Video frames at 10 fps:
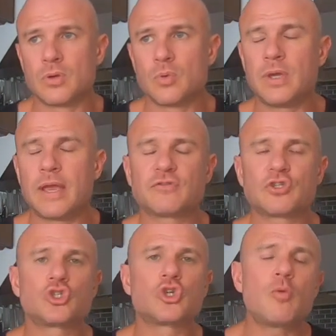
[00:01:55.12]
We have
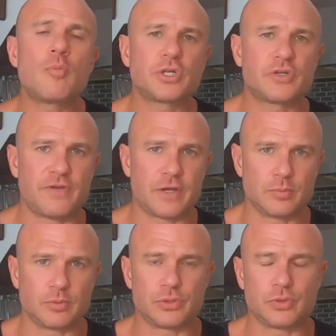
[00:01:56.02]
so much
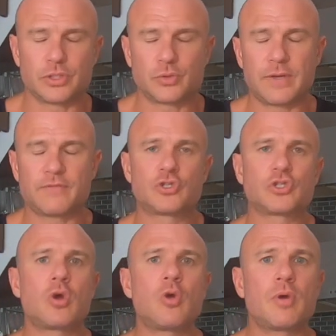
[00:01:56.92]
available to us, we have
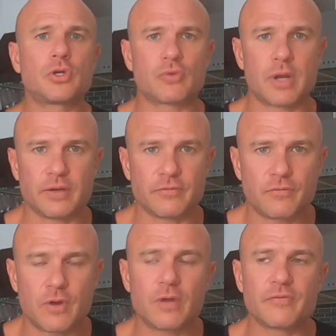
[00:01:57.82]
so much right in
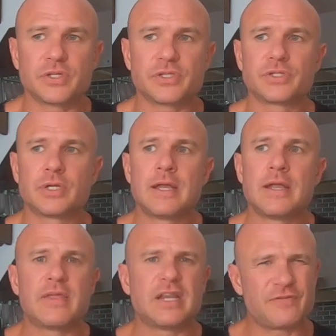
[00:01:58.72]
front of us,
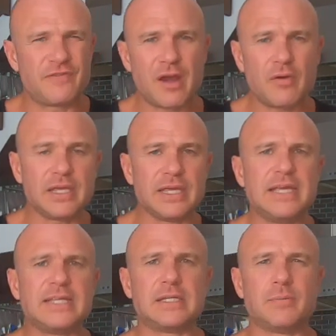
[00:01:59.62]
that it's very
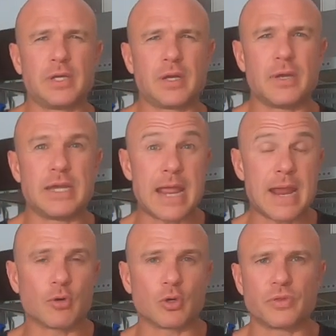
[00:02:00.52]
easy to become
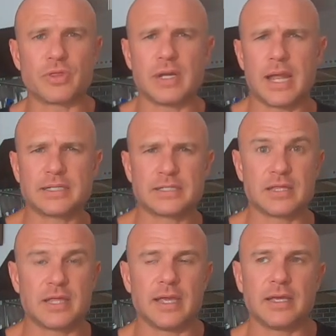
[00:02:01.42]
enamored with the next
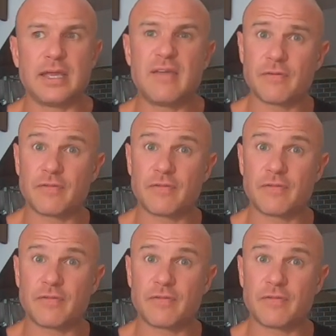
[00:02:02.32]
thing, even if